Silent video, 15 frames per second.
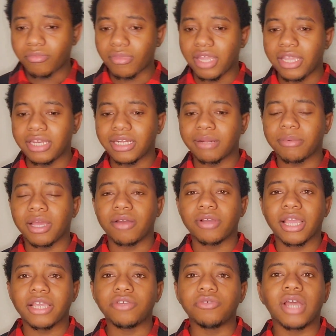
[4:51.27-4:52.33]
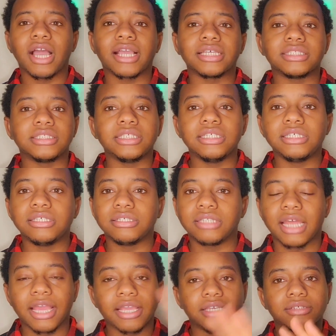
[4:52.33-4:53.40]
And then I'm like, okay, you know, I could see
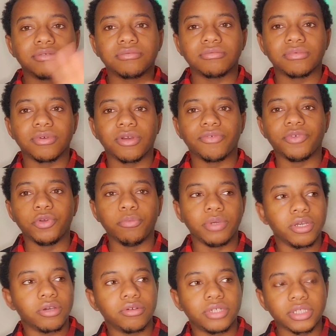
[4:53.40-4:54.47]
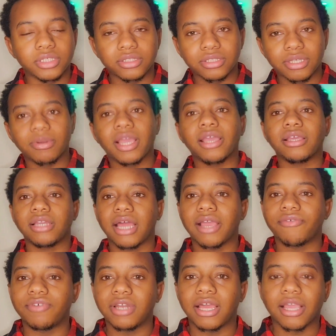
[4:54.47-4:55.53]
like a few buildings. Okay, like I
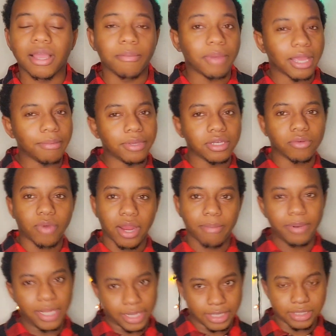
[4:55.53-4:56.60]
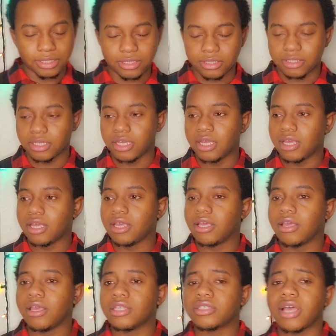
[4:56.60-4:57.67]
feel like I might be in the right place.
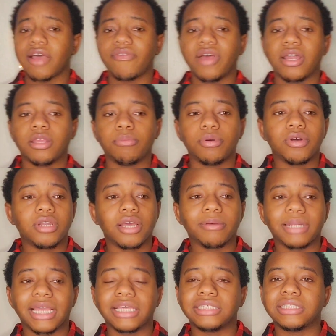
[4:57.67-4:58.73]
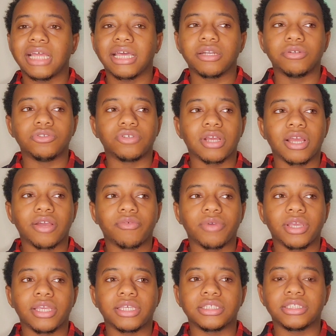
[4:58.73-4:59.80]
So I finally pull up, like, it's not no
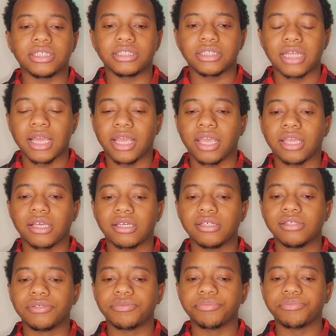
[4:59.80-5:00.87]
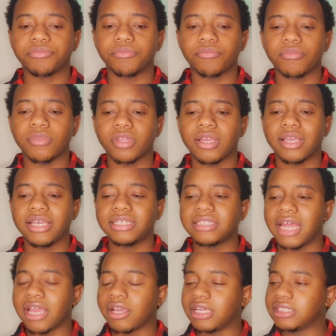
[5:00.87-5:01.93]
driveway. It's just like, it's
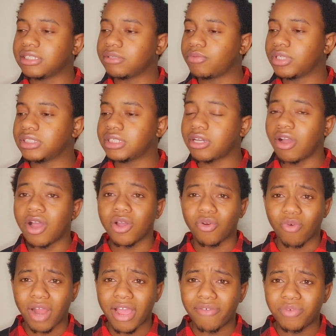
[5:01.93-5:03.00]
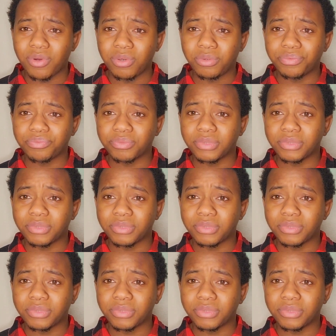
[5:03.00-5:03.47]
like, is it, what's it called? Gravel?